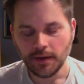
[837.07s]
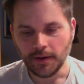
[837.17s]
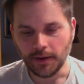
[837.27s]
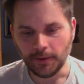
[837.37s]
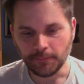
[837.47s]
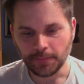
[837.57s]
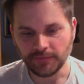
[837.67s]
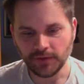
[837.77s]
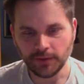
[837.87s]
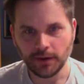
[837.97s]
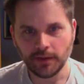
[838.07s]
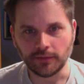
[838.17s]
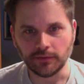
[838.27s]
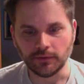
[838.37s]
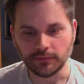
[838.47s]
Um, if you compare that
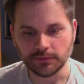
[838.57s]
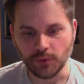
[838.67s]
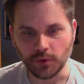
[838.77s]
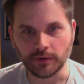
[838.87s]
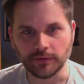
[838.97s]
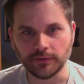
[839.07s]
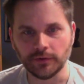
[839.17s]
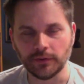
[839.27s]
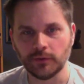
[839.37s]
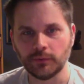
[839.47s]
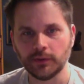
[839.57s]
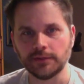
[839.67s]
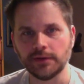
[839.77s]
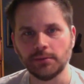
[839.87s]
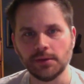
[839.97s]
to smokers, you know they don't really
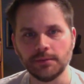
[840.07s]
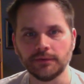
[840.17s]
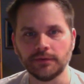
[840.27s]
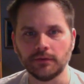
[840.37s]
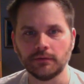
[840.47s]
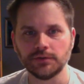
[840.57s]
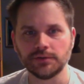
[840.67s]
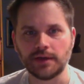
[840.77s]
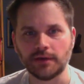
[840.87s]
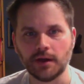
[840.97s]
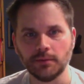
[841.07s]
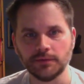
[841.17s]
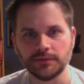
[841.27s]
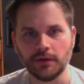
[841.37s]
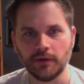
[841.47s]
tell people to just have a couple of
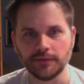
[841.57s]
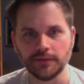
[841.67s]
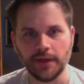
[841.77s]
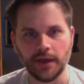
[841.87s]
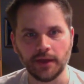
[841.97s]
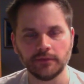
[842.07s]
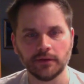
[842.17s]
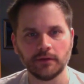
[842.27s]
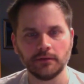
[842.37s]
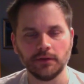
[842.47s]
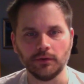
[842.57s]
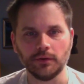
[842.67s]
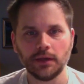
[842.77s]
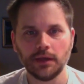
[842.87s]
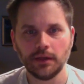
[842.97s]
cigarettes a day to you know
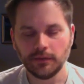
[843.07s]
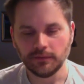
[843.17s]
to